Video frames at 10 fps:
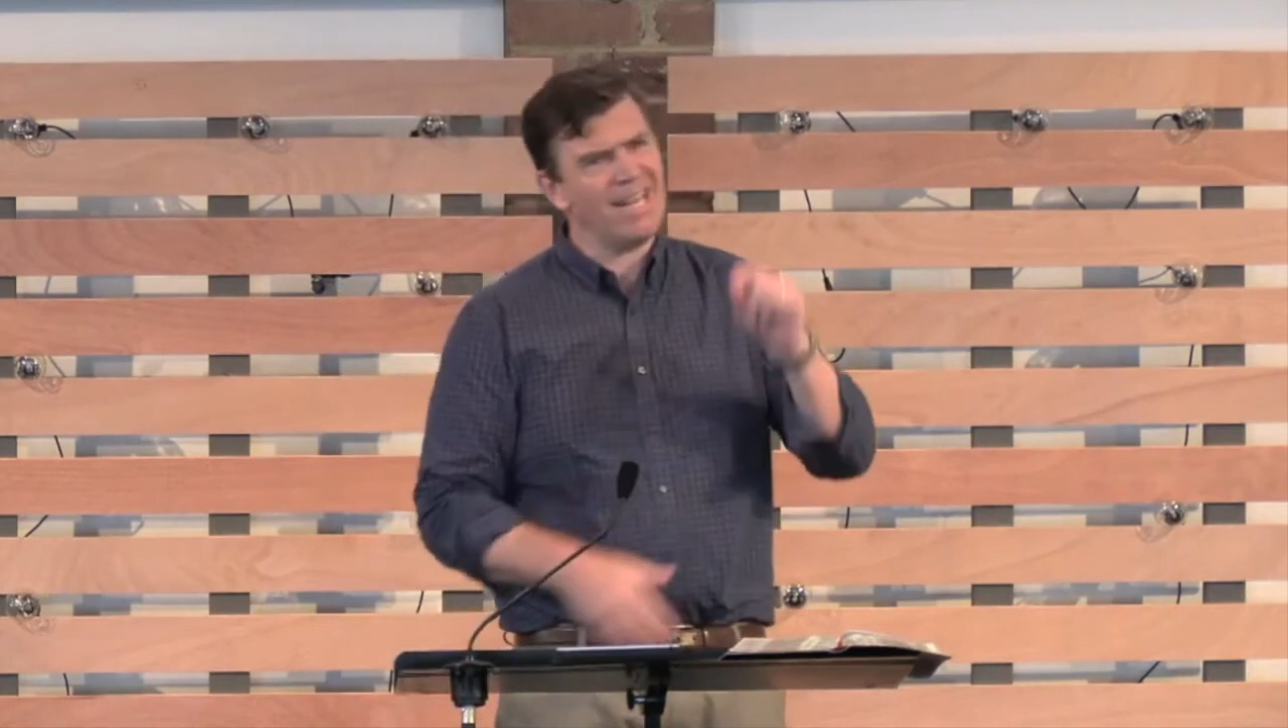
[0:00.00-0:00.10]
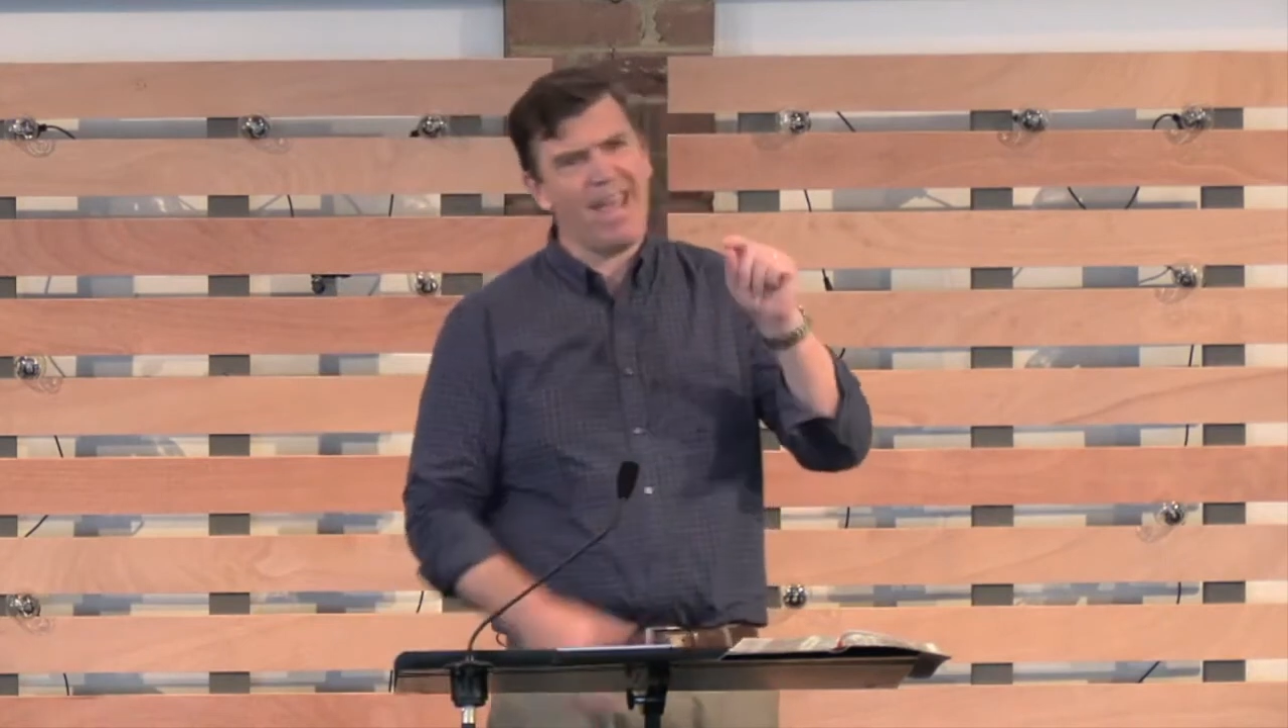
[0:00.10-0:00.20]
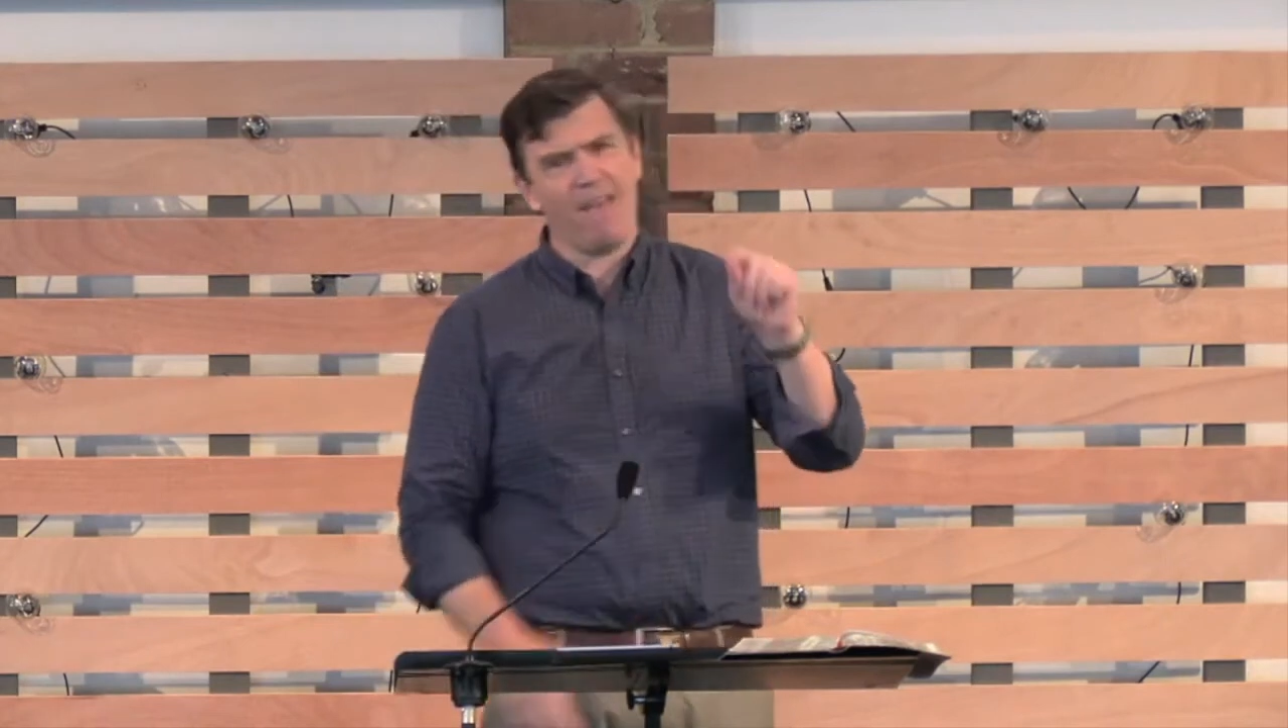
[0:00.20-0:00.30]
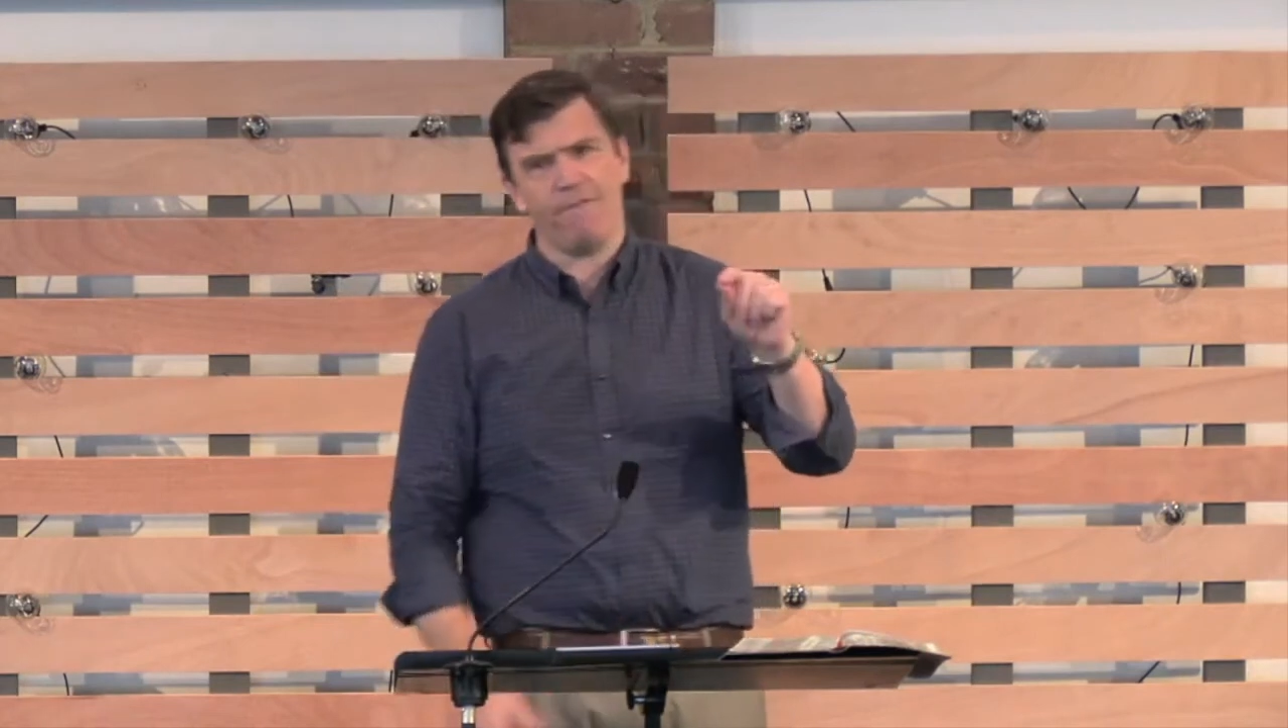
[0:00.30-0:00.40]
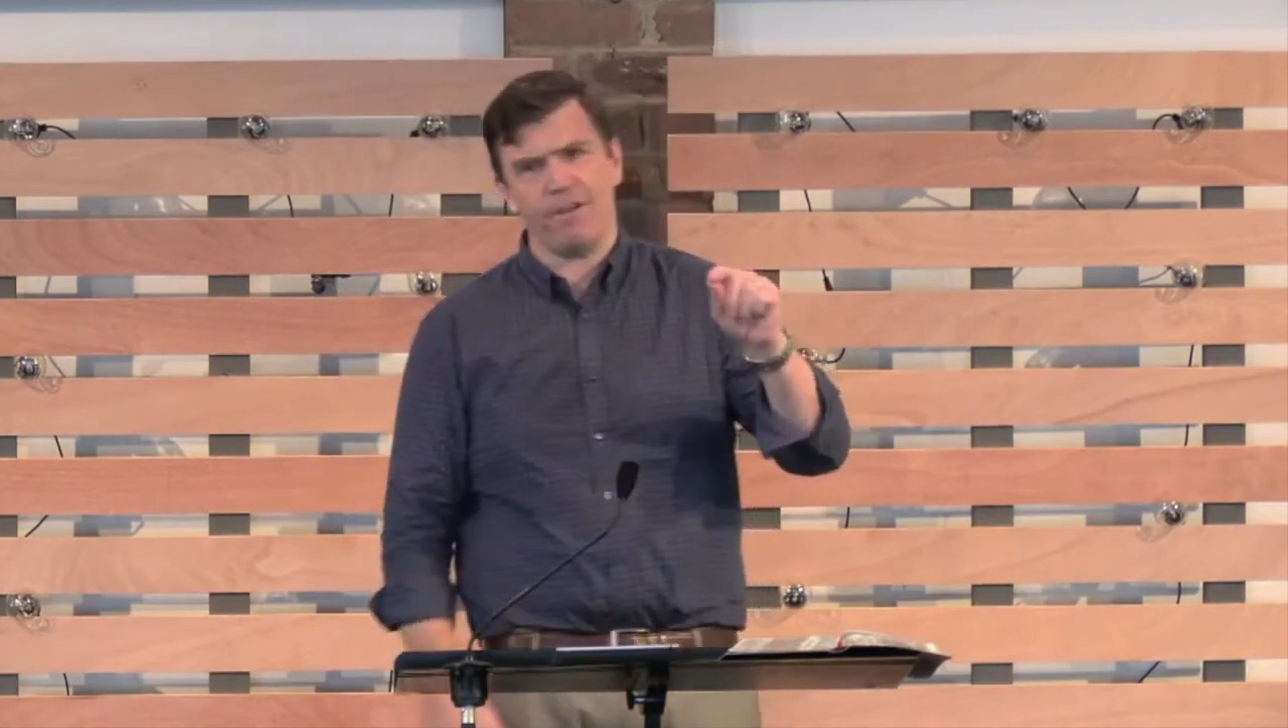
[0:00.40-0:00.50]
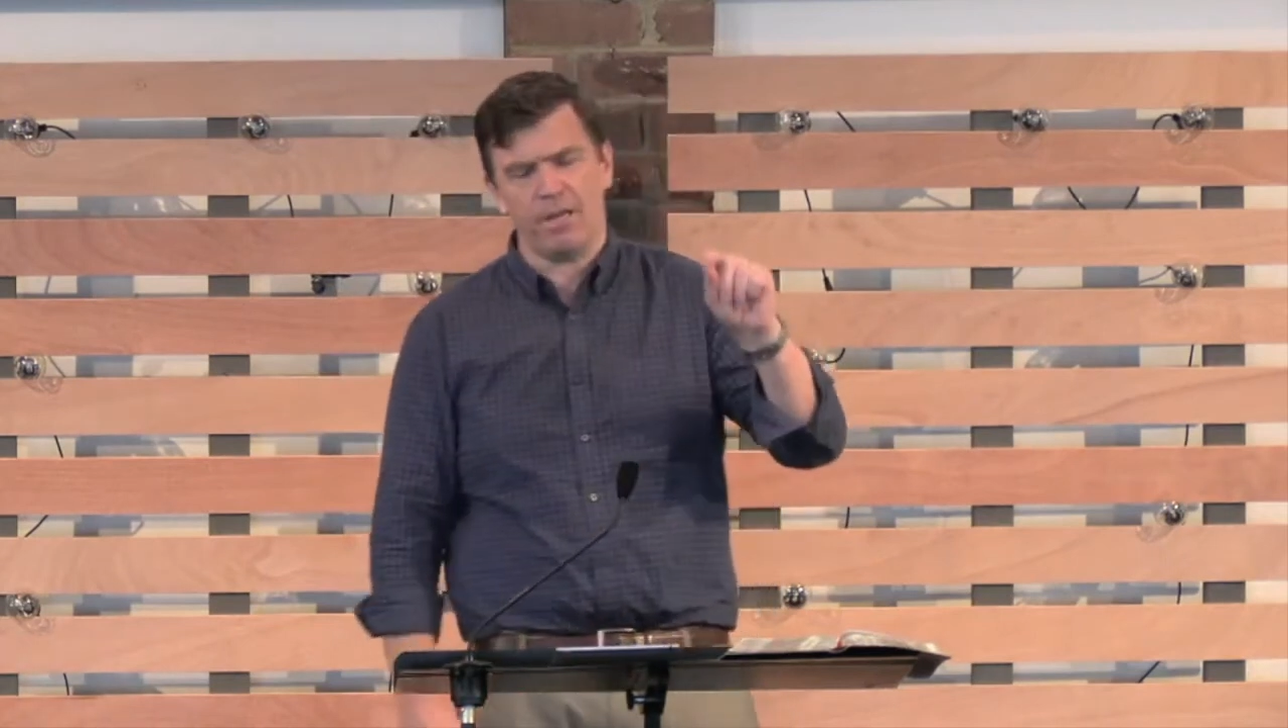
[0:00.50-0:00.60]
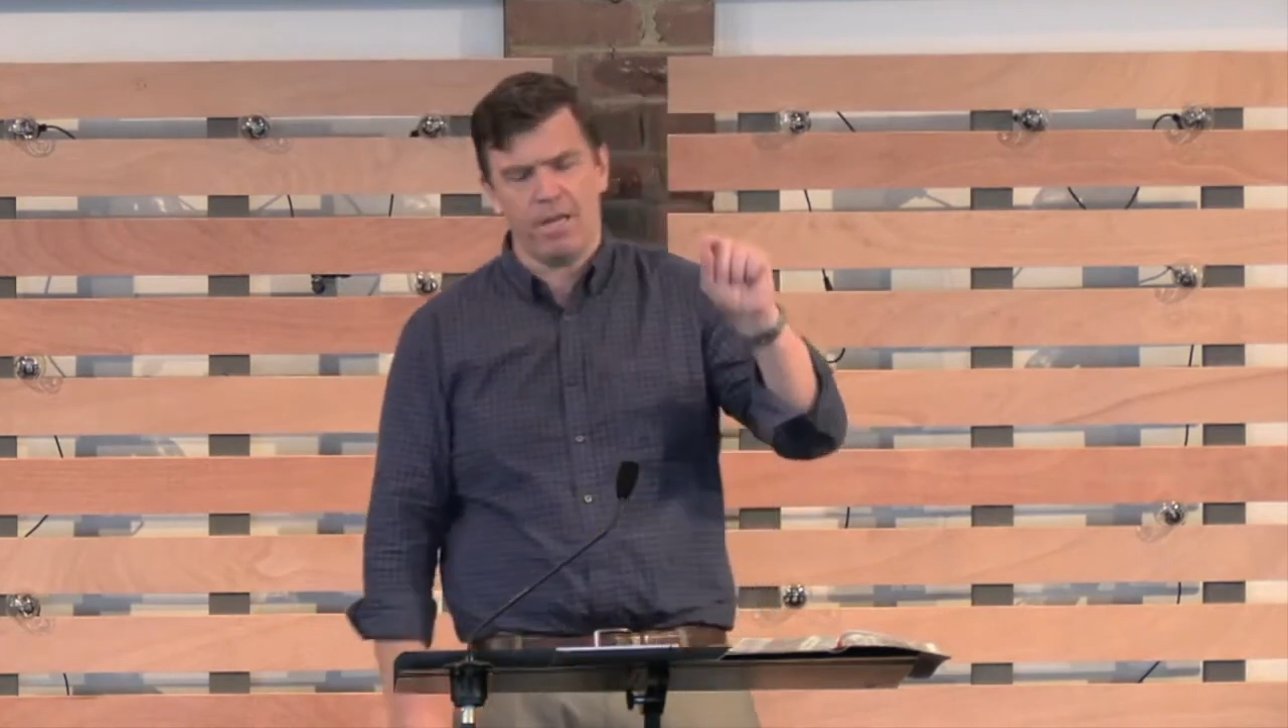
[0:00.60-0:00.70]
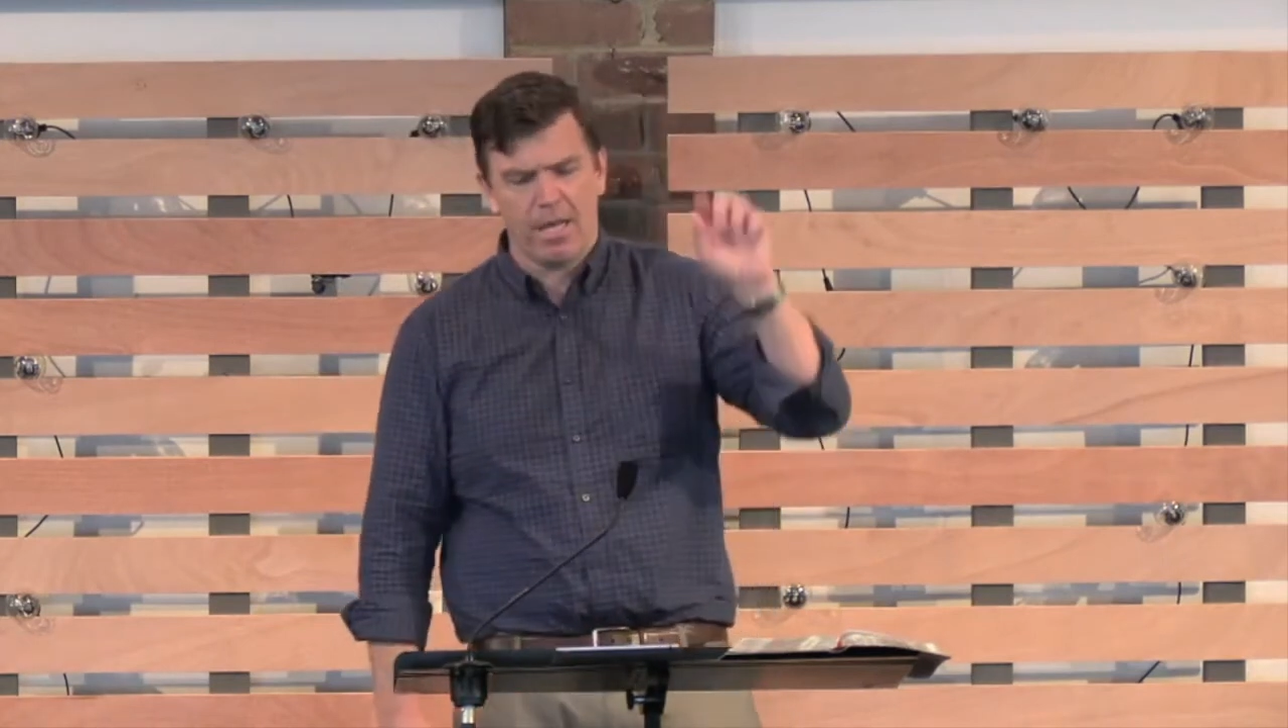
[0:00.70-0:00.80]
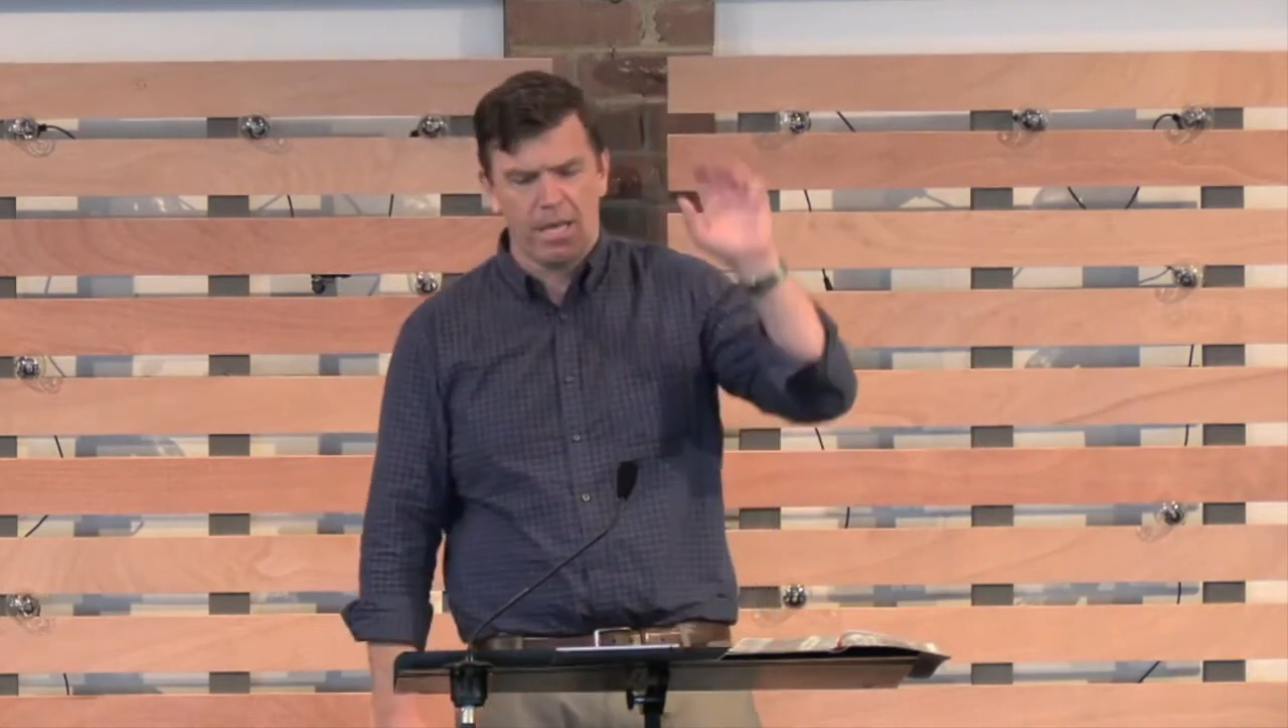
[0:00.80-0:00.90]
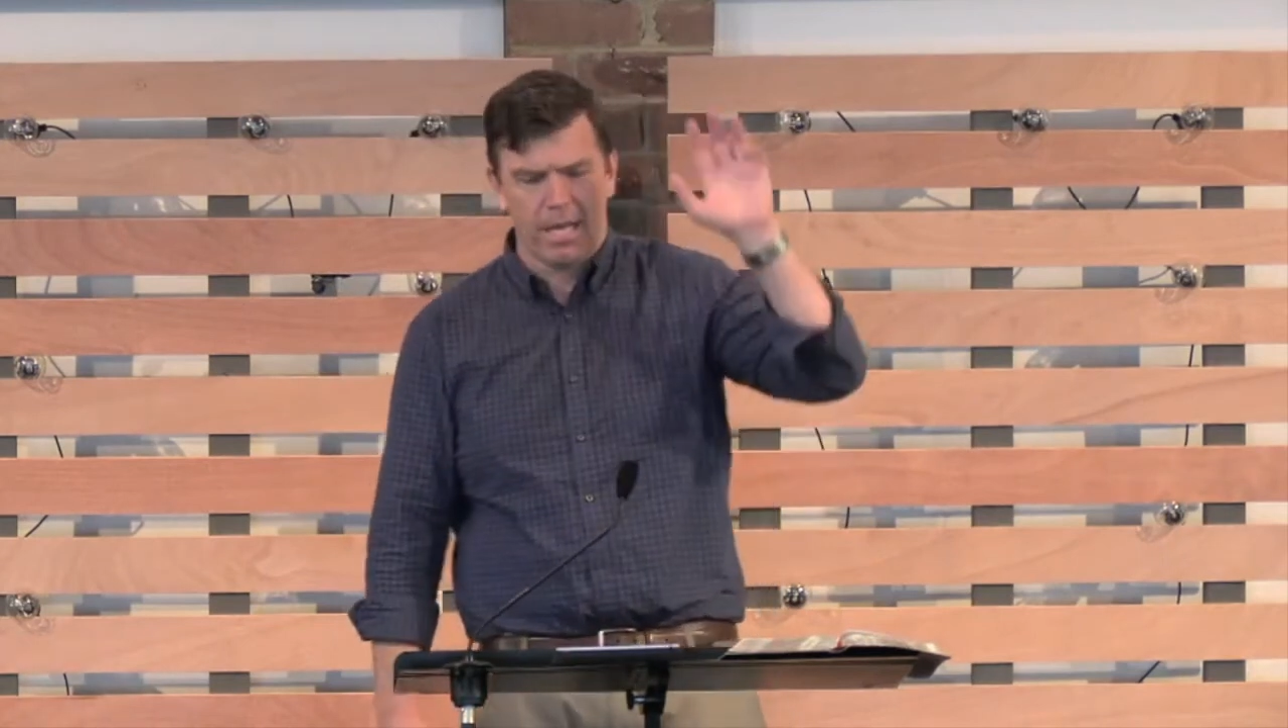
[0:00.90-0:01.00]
heaven